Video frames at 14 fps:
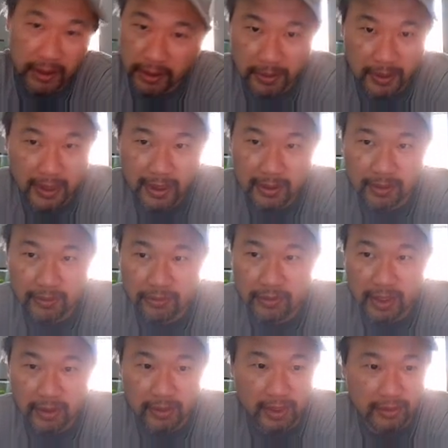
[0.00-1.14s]
do it or
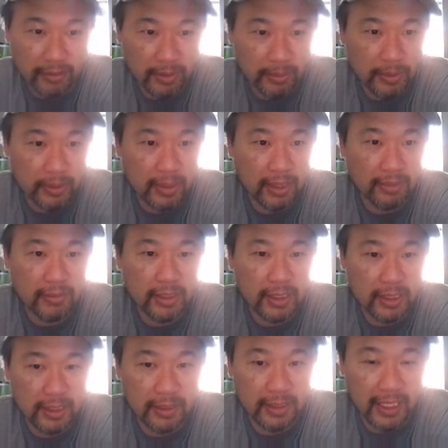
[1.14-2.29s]
felt comfortable enough
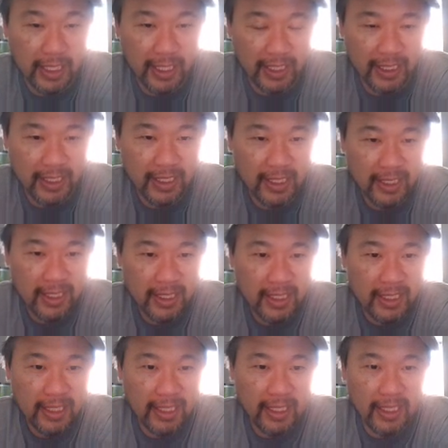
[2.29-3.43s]
to do that.
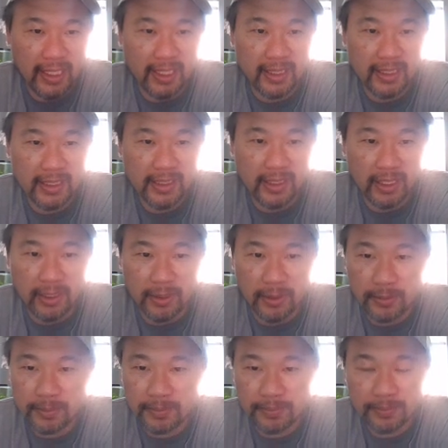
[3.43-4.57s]
And
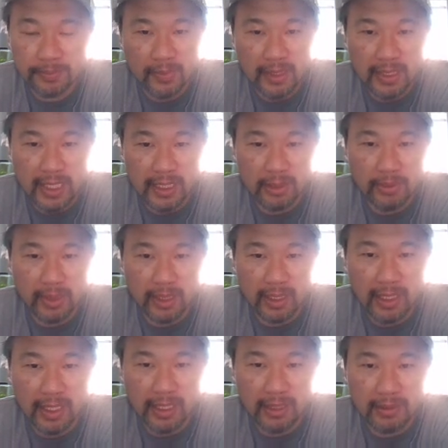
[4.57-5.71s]
so that's
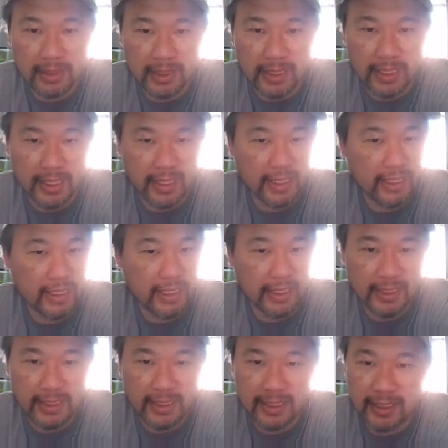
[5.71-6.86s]
where I was like,
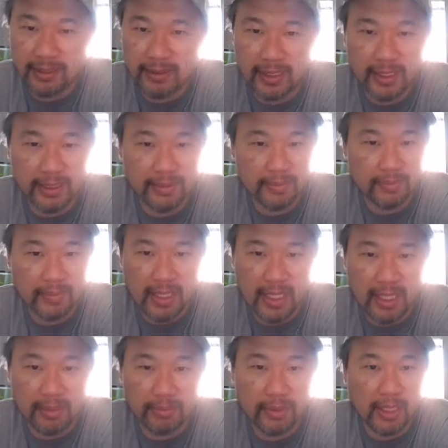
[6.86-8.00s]
you know what?
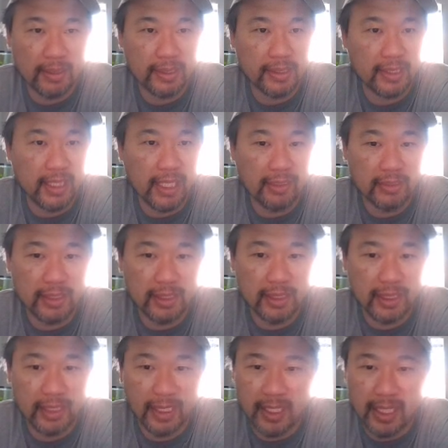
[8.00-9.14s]
I'm probably going to have
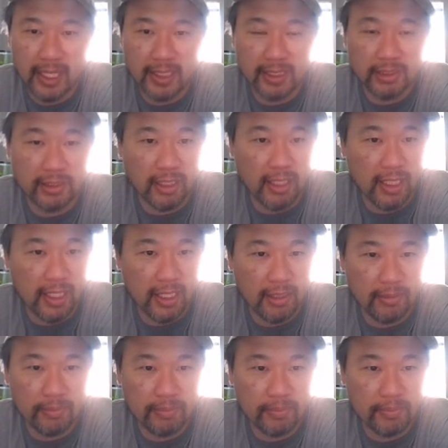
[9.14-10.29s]
to. And you saw
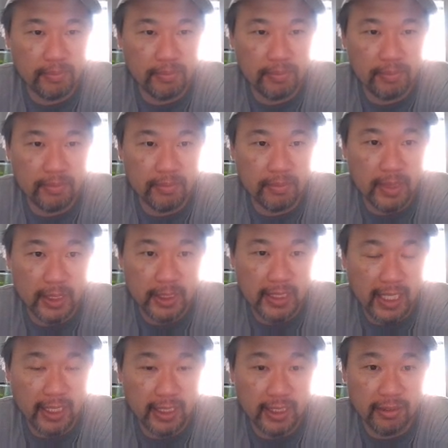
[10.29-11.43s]
how
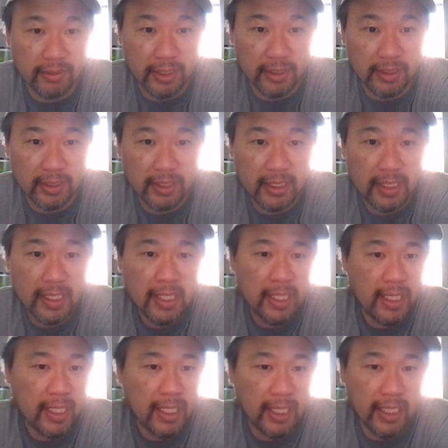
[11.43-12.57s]
much that could have hurt.
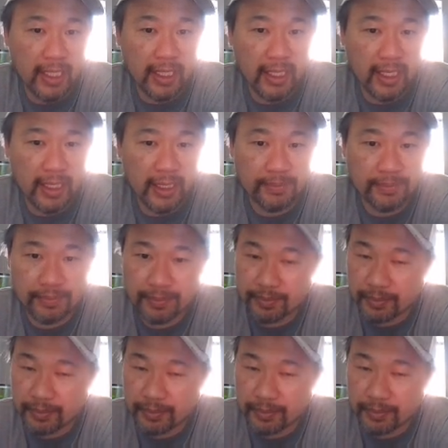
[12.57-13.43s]
And then